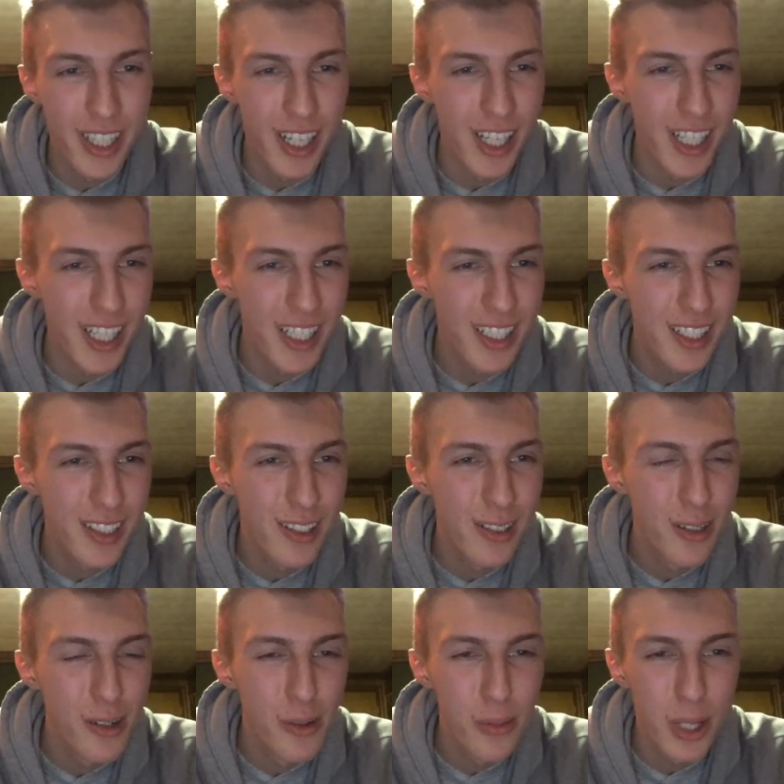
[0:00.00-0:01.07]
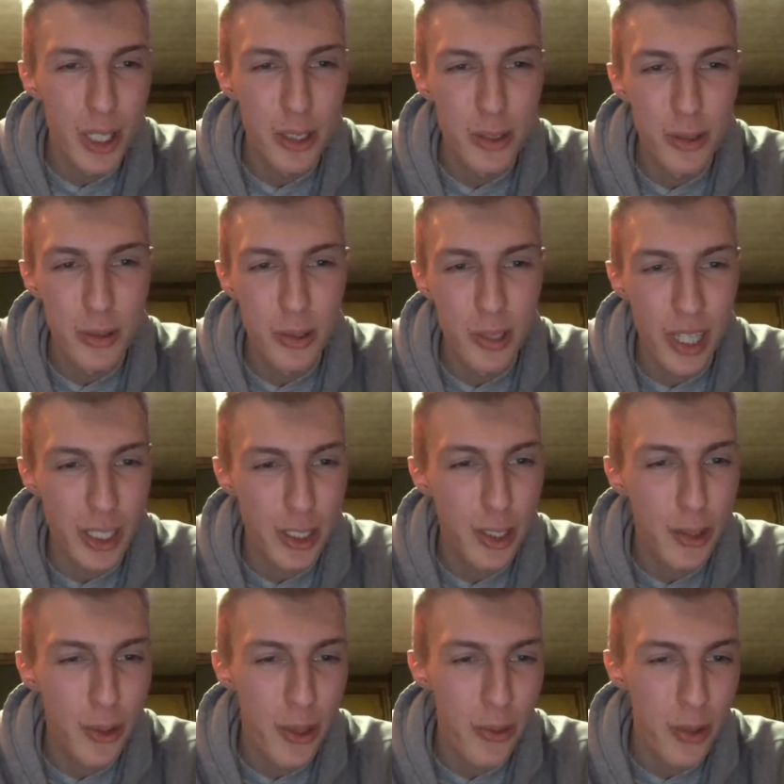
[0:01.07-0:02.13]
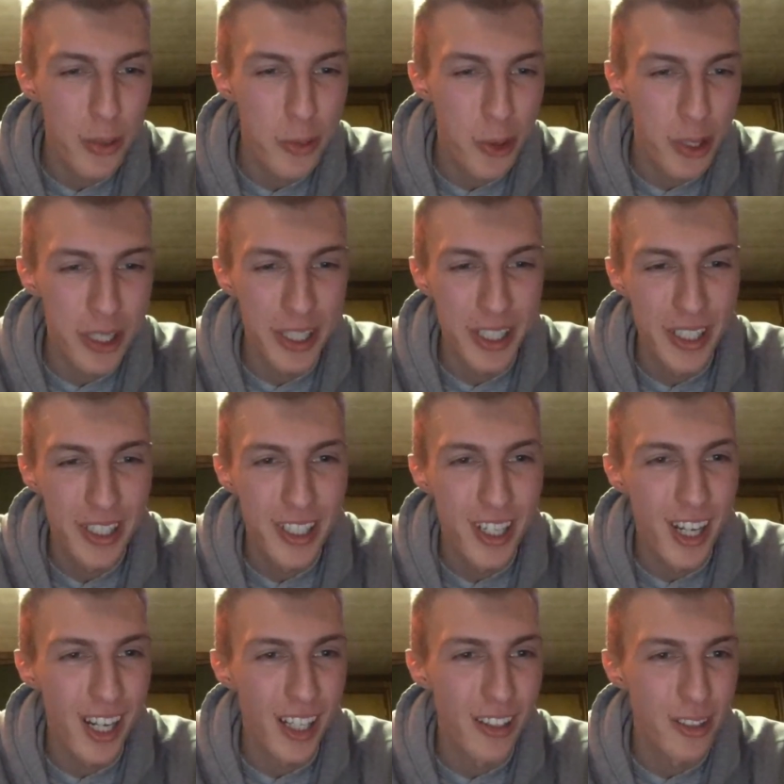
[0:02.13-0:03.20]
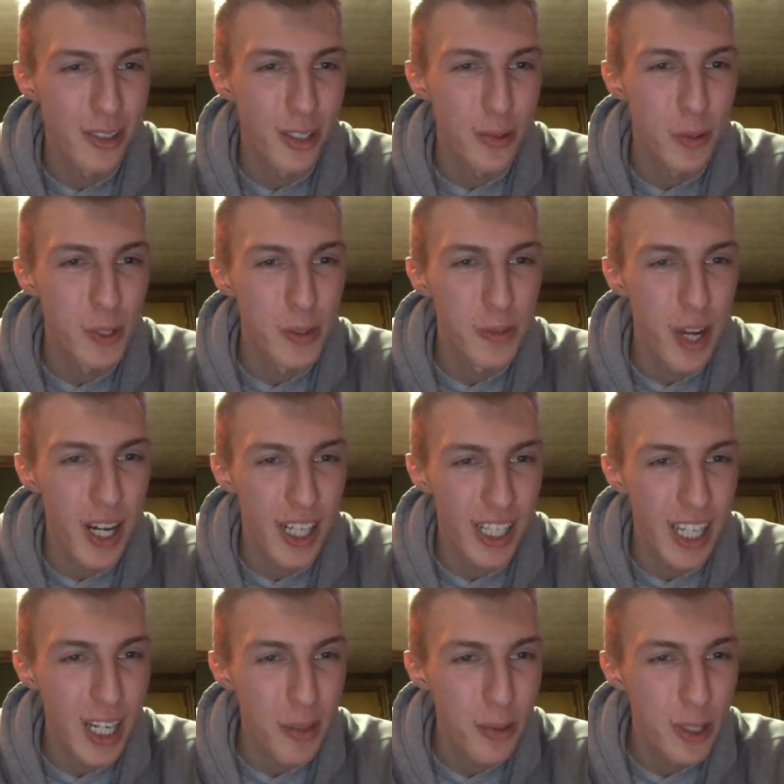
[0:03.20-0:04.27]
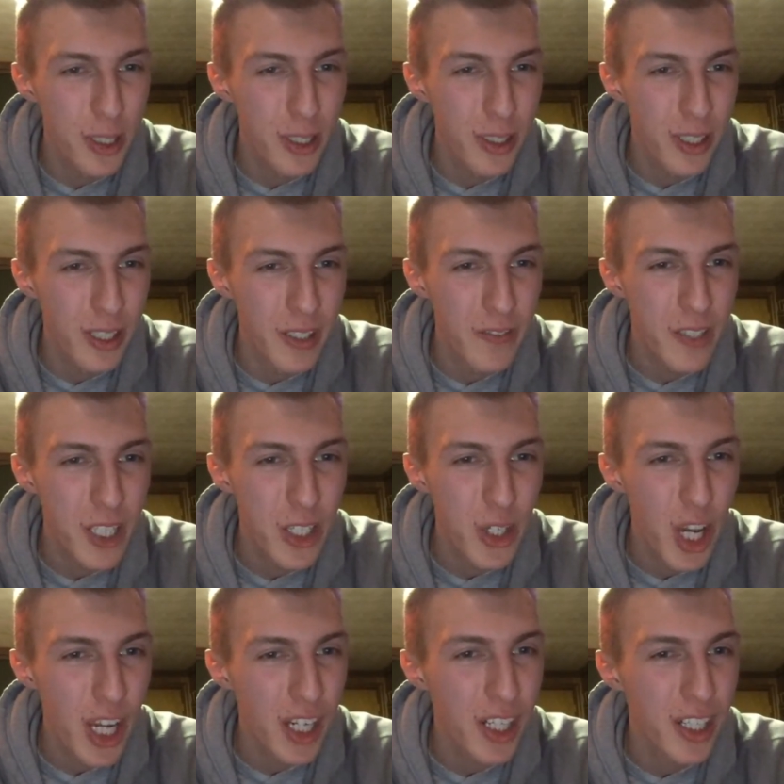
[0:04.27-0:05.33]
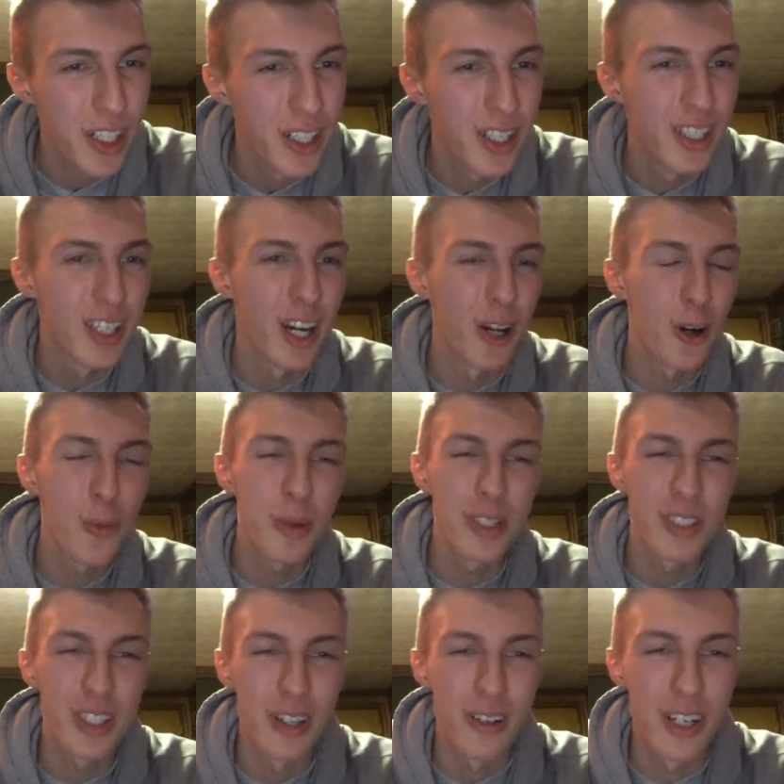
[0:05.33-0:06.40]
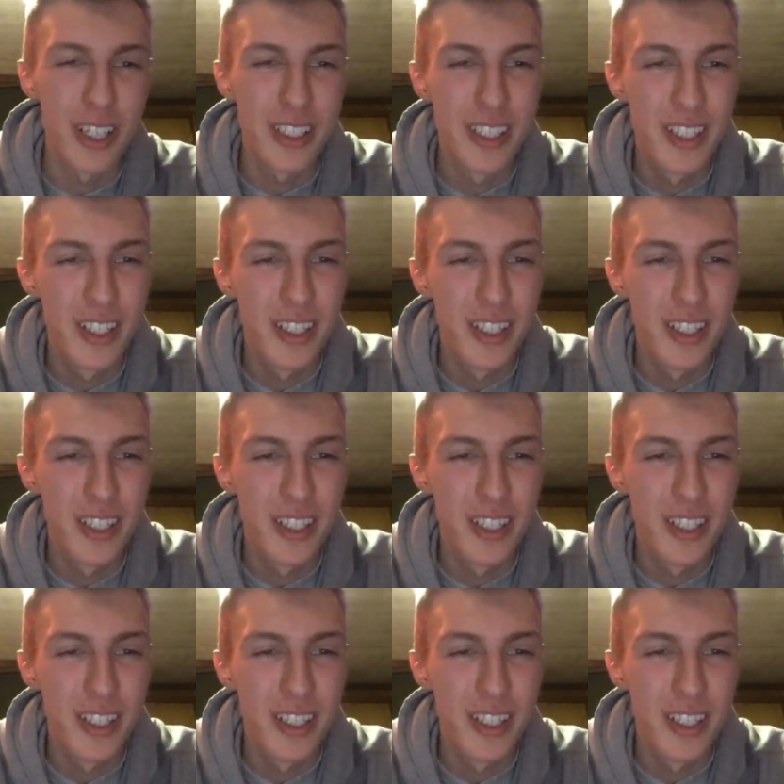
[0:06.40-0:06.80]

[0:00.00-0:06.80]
Probably do like 2 or 3 more here. So this one's Gabriel Ivacek. I hope I said that right.